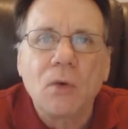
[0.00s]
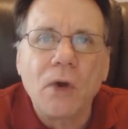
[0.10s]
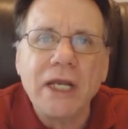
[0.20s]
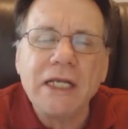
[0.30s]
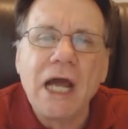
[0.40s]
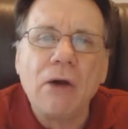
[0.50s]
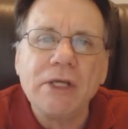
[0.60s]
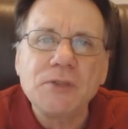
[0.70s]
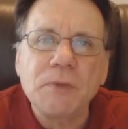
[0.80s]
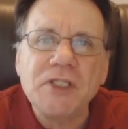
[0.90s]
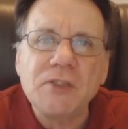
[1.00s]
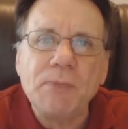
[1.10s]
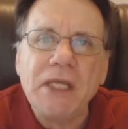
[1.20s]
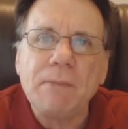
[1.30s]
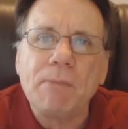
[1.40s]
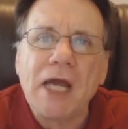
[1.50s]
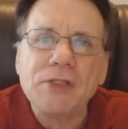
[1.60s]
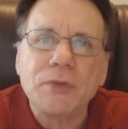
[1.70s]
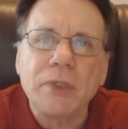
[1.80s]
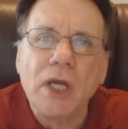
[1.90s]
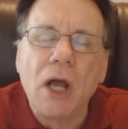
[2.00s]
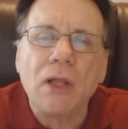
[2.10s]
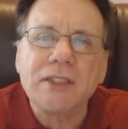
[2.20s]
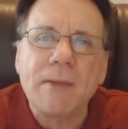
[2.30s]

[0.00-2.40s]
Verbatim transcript: Right now, as we speak, Montreal